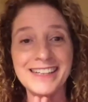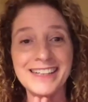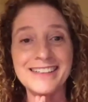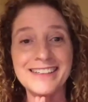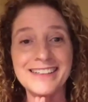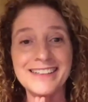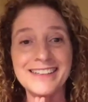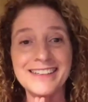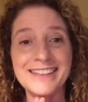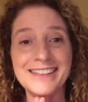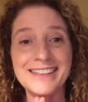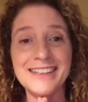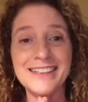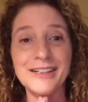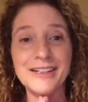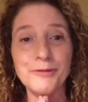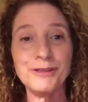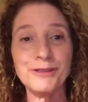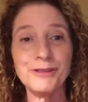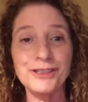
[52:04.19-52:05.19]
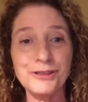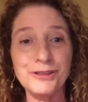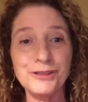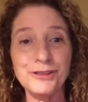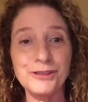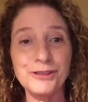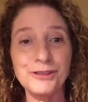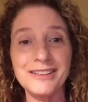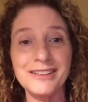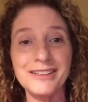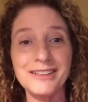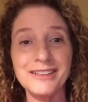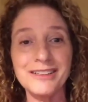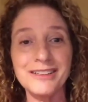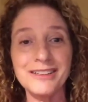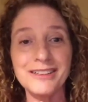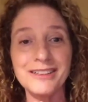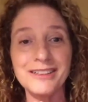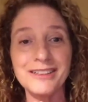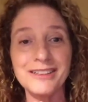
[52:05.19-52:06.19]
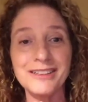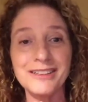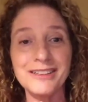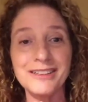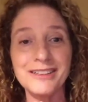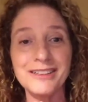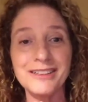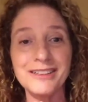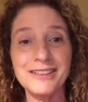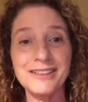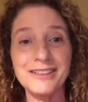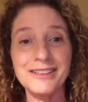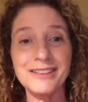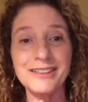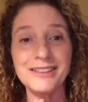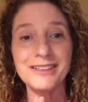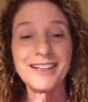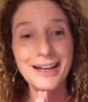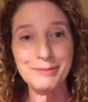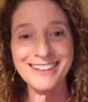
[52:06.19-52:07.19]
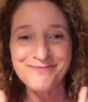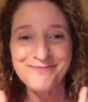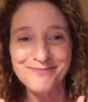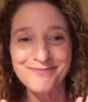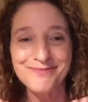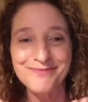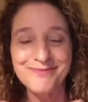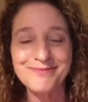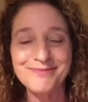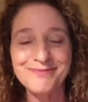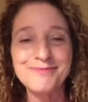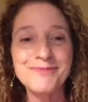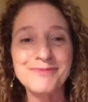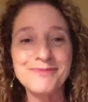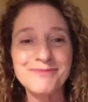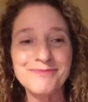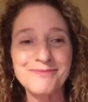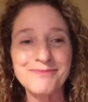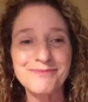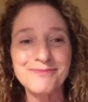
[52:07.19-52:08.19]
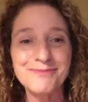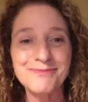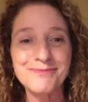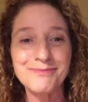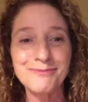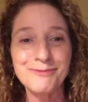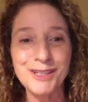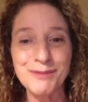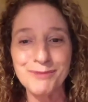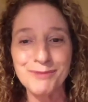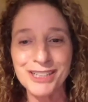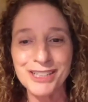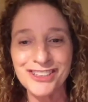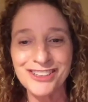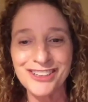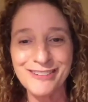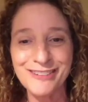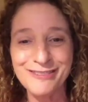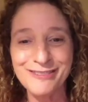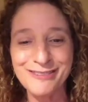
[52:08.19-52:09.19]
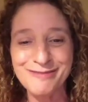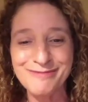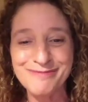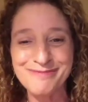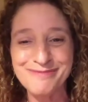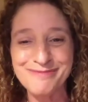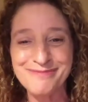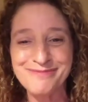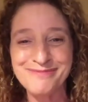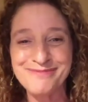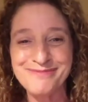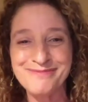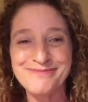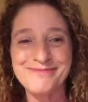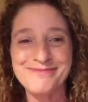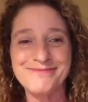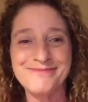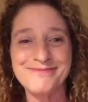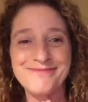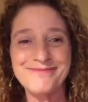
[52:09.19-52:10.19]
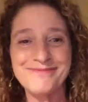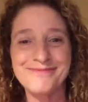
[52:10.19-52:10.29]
And we wish you a Chag Sameach with much love.